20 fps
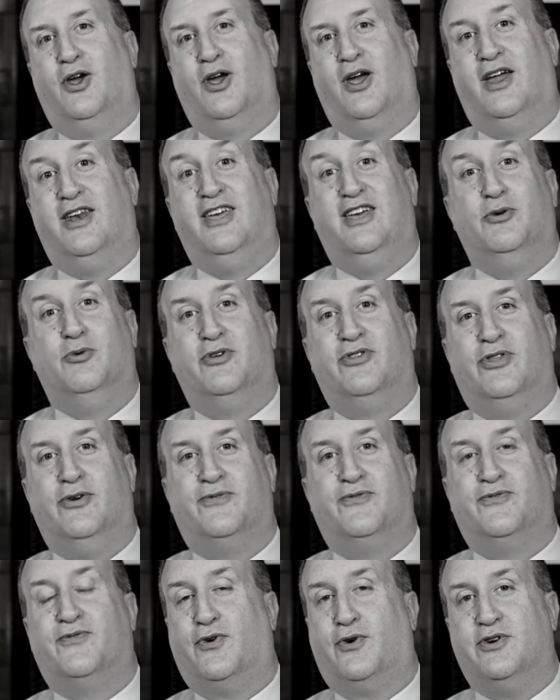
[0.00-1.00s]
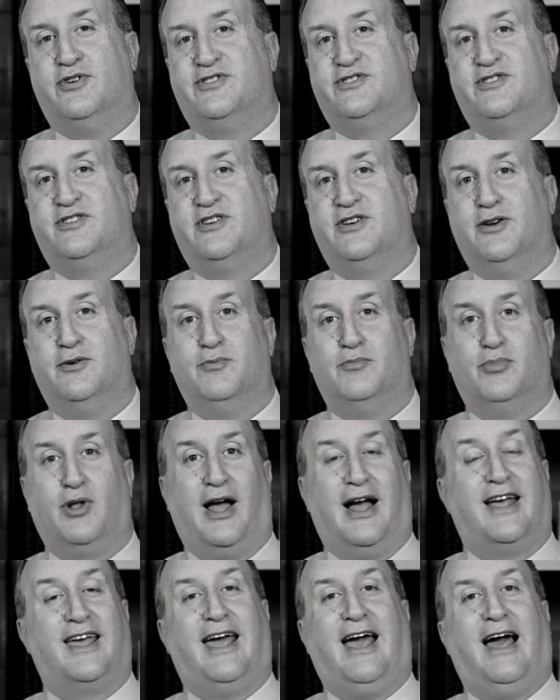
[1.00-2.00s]
and he was the first
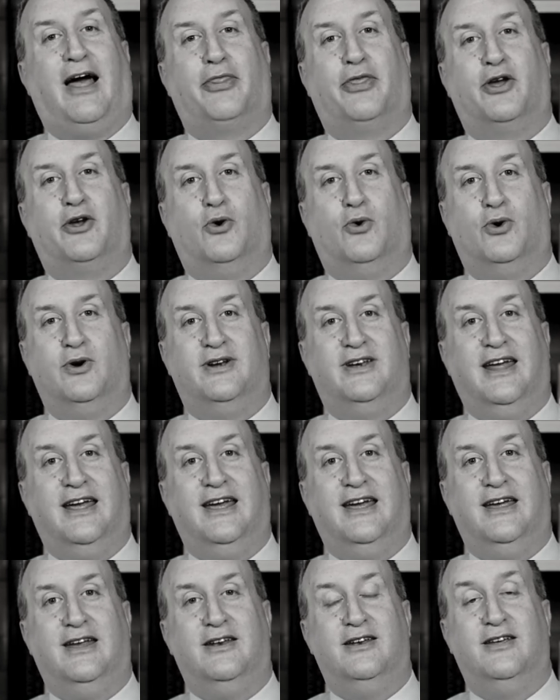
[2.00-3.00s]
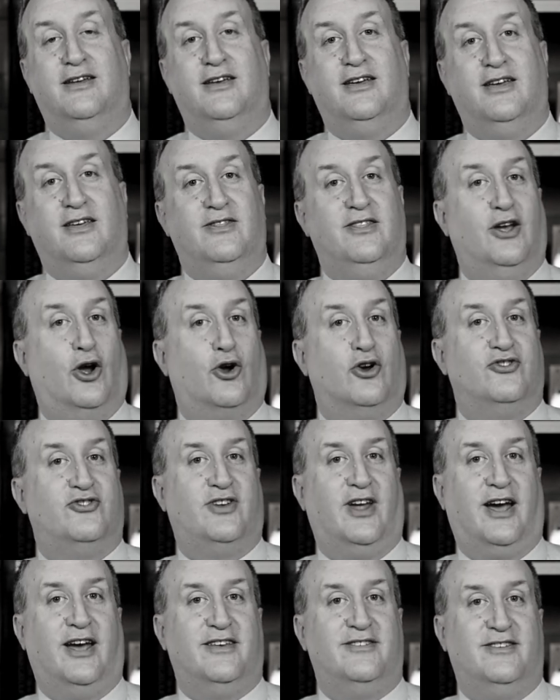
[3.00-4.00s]
black Catholic ordained in the
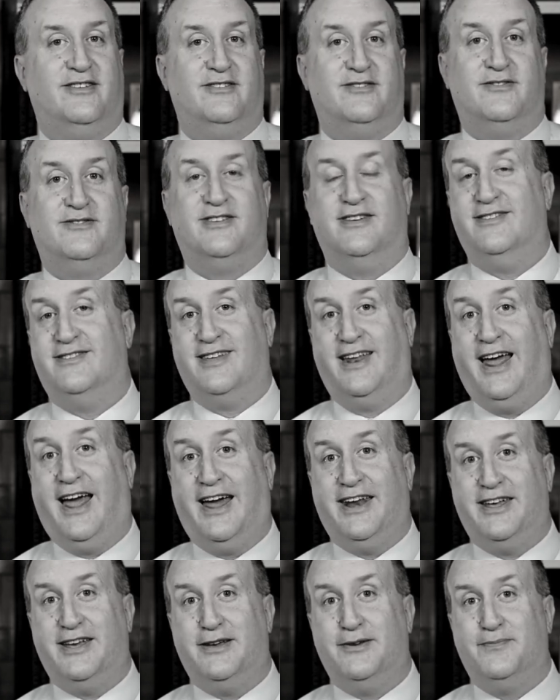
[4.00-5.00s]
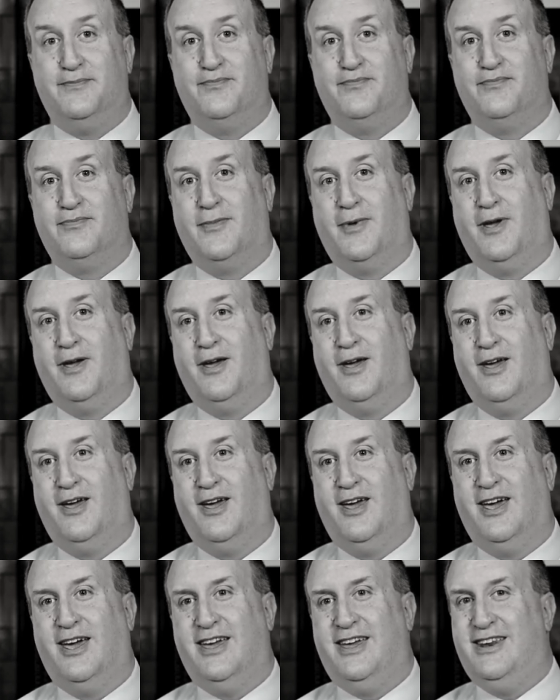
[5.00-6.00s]
Archdiocese of Cincinnati.
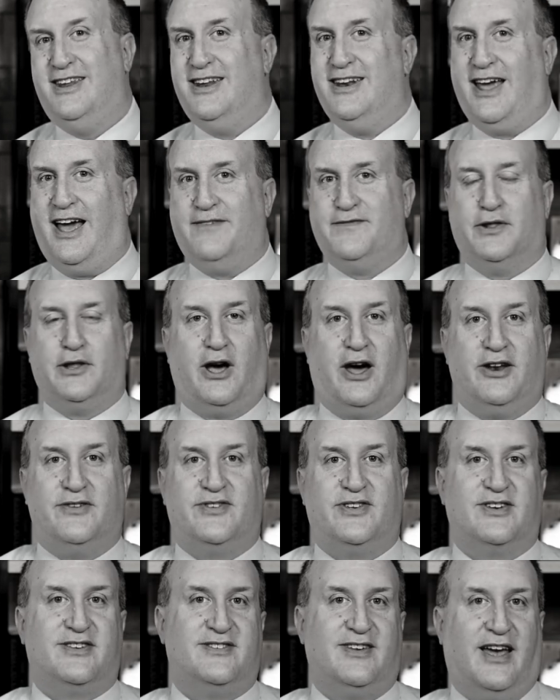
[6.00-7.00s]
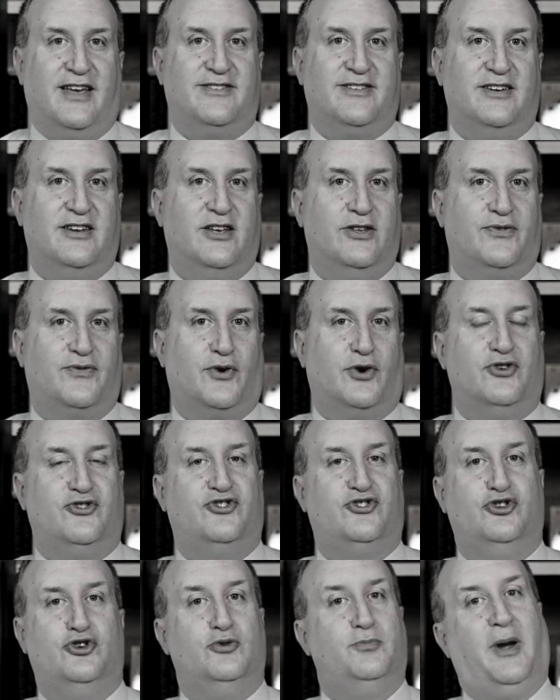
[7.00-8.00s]
He didn't have a lot of success in his
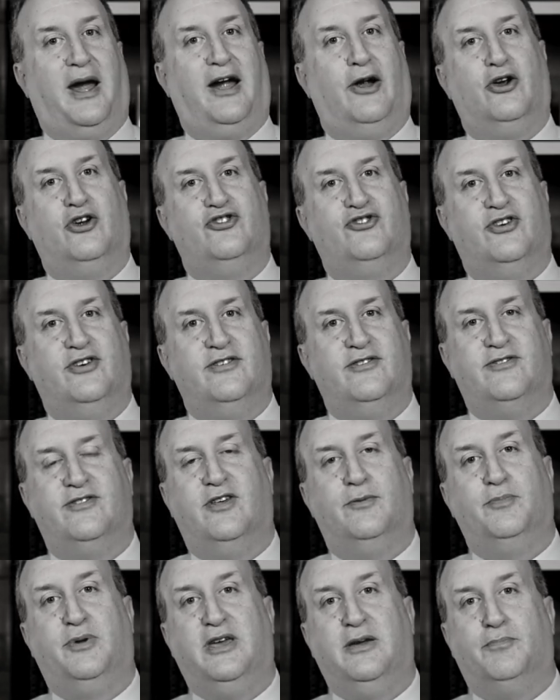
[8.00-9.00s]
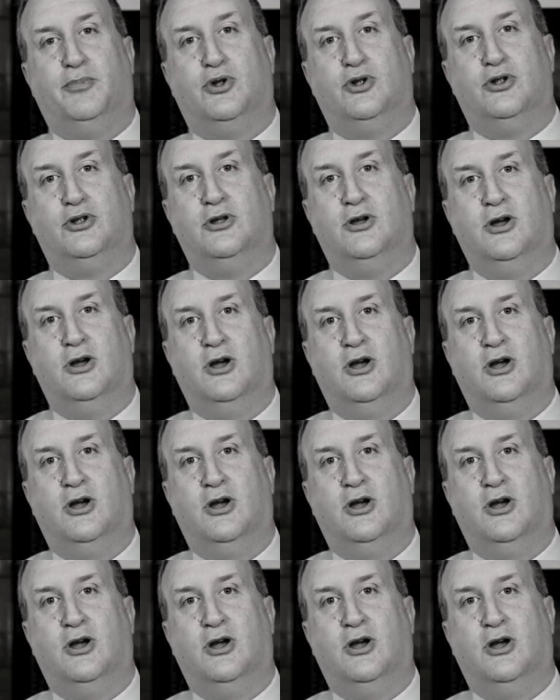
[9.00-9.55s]
first two parishes. The people